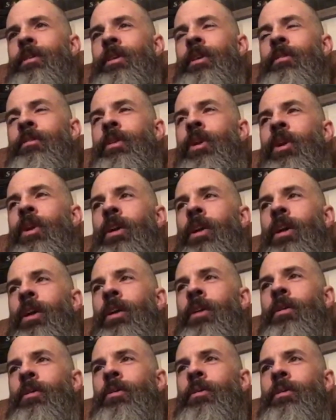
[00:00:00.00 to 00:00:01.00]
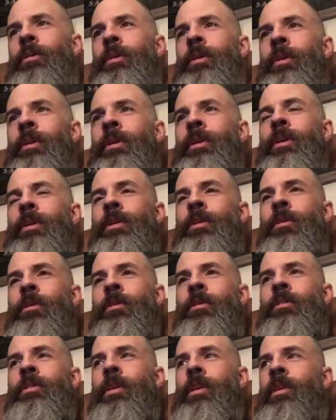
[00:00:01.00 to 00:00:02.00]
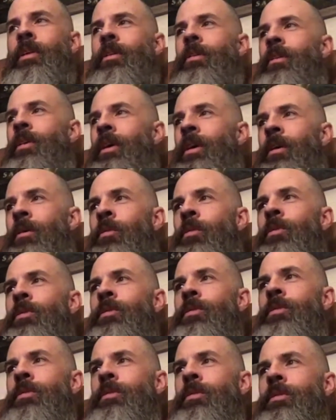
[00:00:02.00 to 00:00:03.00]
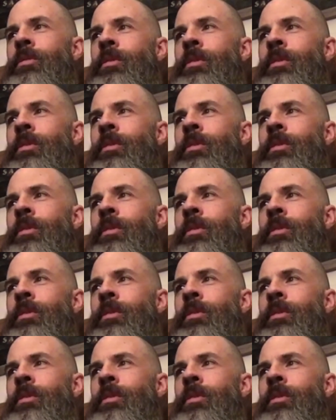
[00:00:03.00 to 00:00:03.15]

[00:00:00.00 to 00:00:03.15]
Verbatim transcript: of audio. You can tell I was